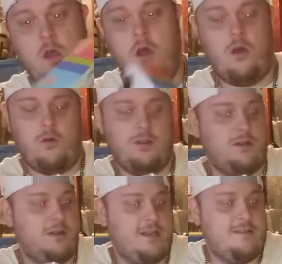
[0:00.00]
Oh, a
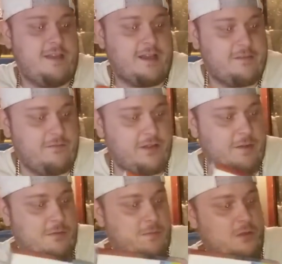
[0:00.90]
little Intex
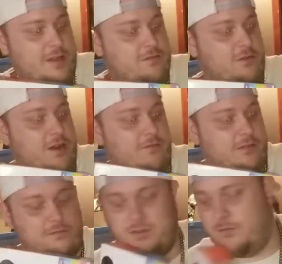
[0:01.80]
inflatable pool. That's great for the
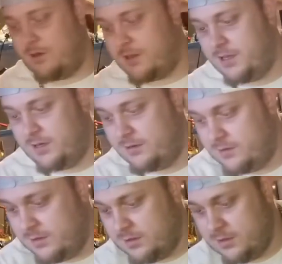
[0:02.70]
flea market.
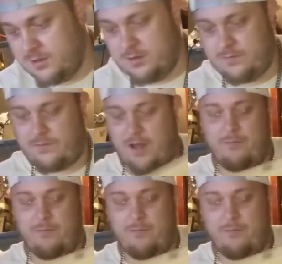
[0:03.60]
Five